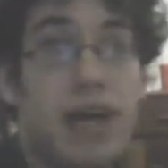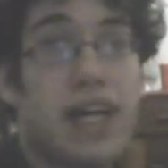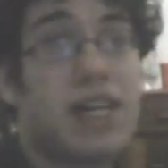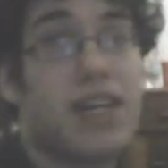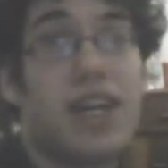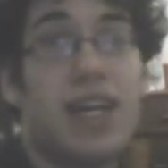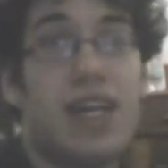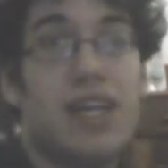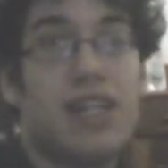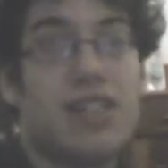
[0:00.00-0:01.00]
back,
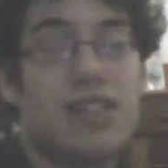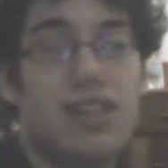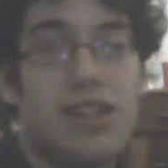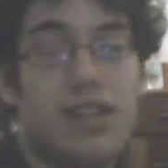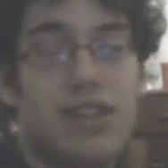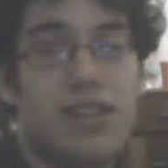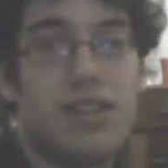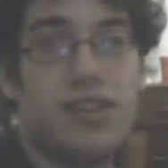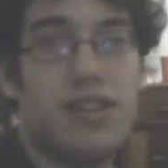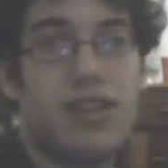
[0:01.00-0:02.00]
and
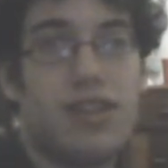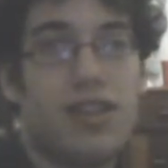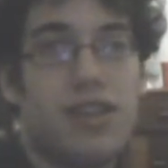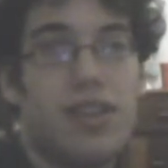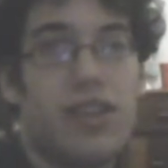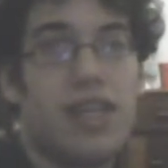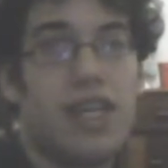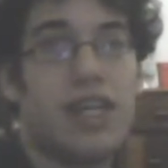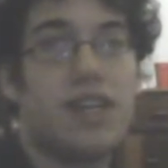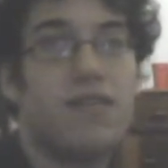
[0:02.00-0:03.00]

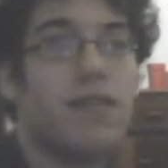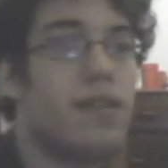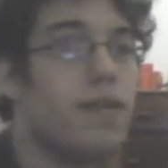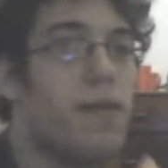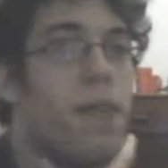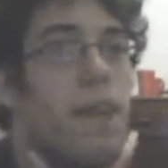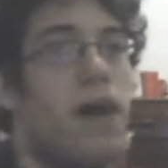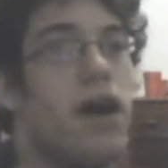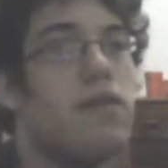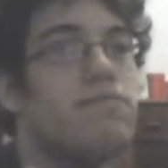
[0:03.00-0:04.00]
they,
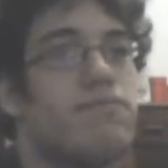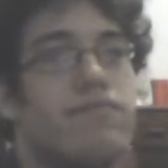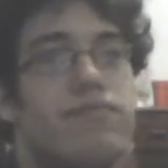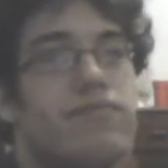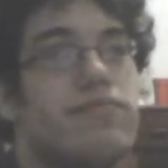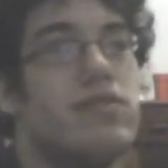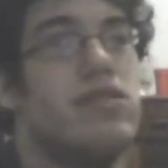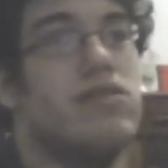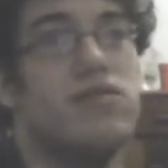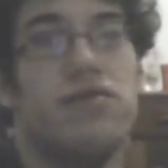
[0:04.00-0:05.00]
um,
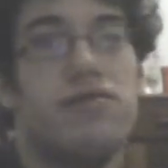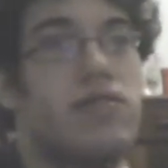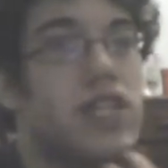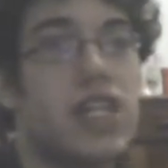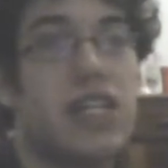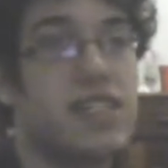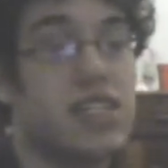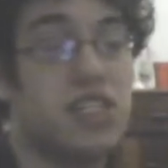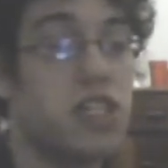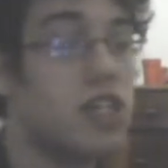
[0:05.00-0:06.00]
he got
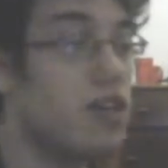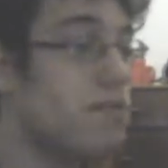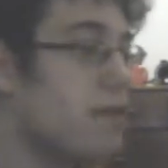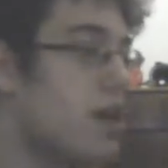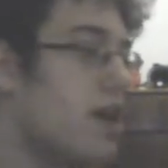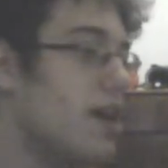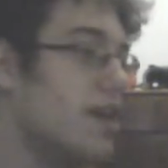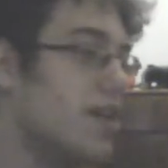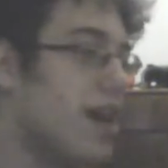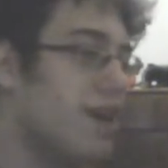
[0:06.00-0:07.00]
sent to jail.
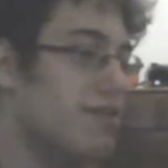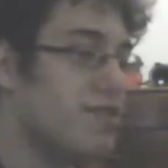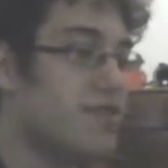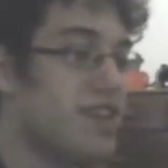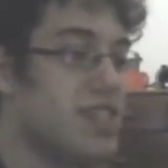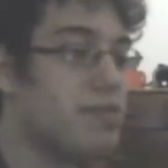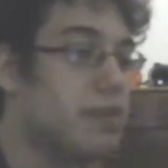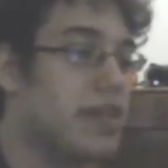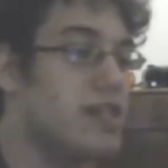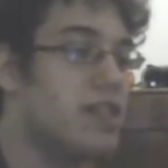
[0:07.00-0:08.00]
Now, it was funny
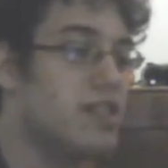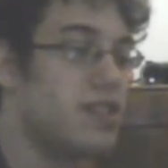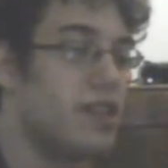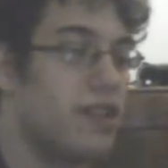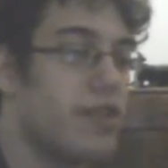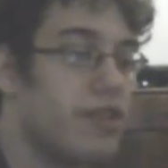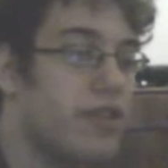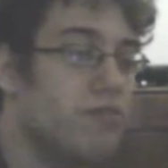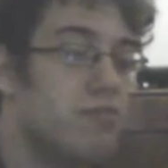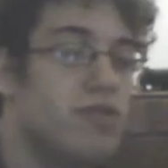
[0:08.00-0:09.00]
because
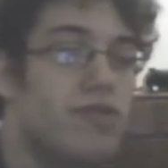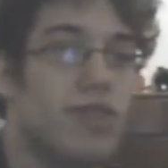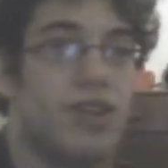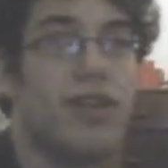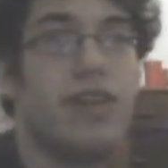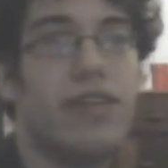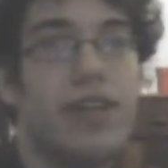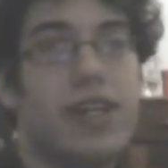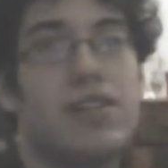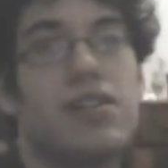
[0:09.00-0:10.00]
the mo-
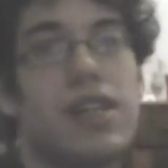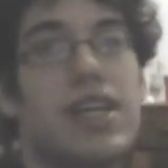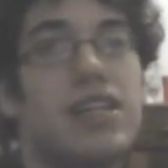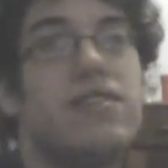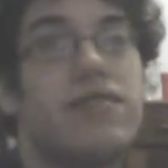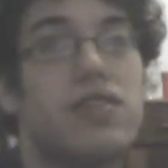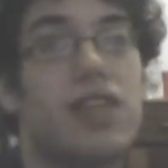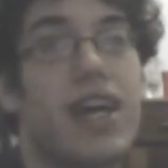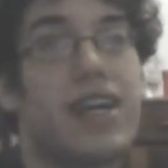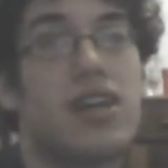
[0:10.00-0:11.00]
they, they
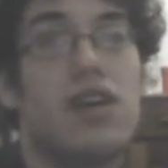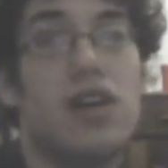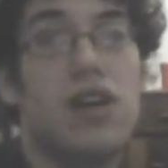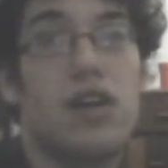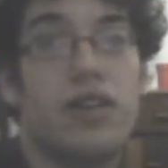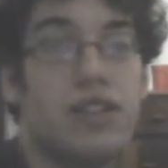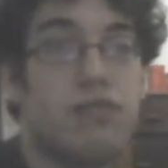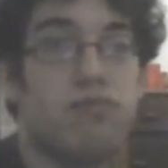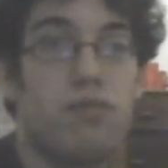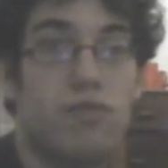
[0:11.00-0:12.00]
interviewed, like, this